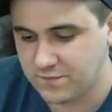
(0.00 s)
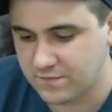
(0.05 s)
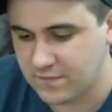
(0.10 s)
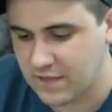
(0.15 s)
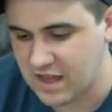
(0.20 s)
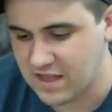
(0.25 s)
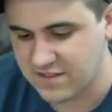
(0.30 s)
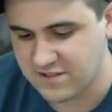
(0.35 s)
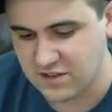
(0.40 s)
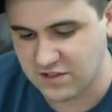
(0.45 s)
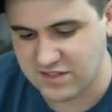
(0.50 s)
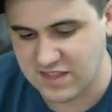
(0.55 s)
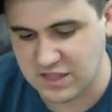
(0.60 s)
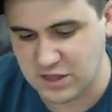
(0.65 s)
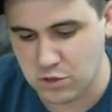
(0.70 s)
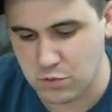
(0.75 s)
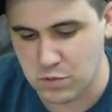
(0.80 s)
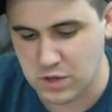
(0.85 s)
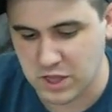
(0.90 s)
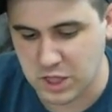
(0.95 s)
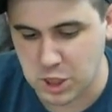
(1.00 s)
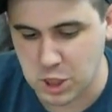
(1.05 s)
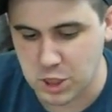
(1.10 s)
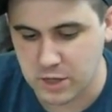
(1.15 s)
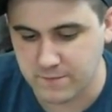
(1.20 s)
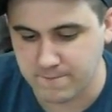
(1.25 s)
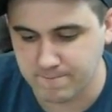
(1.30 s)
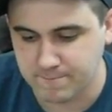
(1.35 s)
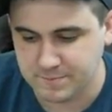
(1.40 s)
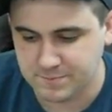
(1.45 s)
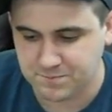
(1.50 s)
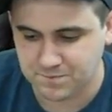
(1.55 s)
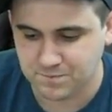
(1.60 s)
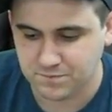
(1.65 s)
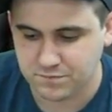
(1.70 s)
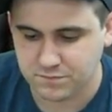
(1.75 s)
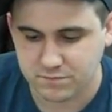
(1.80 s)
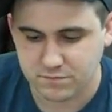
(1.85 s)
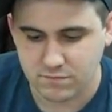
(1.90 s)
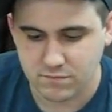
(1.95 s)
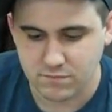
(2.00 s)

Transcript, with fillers: I still think they're really good.